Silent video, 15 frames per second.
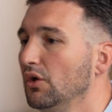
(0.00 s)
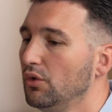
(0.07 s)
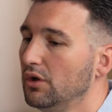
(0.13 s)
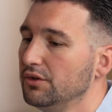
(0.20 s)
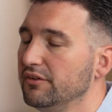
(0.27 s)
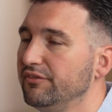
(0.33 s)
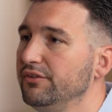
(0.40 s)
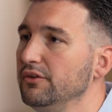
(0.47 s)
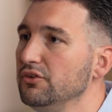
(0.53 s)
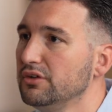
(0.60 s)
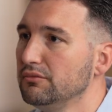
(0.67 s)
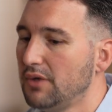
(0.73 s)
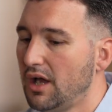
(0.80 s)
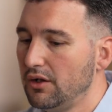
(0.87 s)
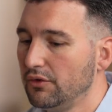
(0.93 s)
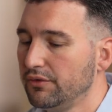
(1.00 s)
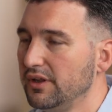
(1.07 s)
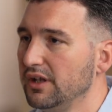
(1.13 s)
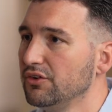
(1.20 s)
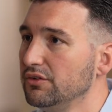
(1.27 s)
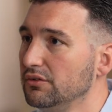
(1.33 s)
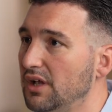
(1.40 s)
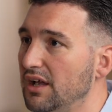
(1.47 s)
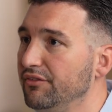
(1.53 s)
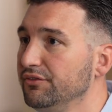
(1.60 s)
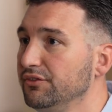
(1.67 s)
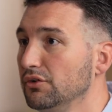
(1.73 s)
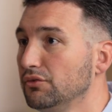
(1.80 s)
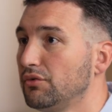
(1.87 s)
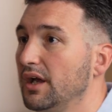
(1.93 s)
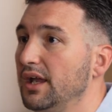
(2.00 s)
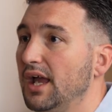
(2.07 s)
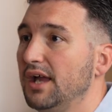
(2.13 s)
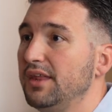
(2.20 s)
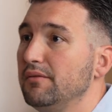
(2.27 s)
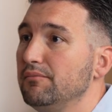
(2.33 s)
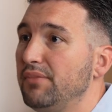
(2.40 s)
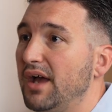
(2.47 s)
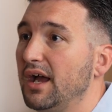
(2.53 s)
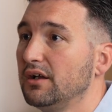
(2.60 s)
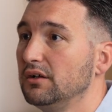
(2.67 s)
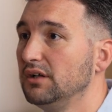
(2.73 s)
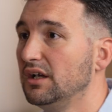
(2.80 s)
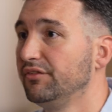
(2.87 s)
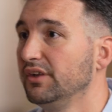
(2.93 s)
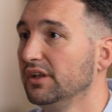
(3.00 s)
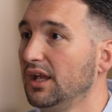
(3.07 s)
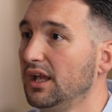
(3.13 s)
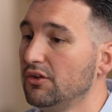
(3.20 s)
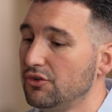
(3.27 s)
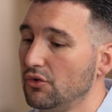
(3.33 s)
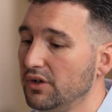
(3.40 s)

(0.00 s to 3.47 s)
where a diffusion model thinks left to right and then back left again.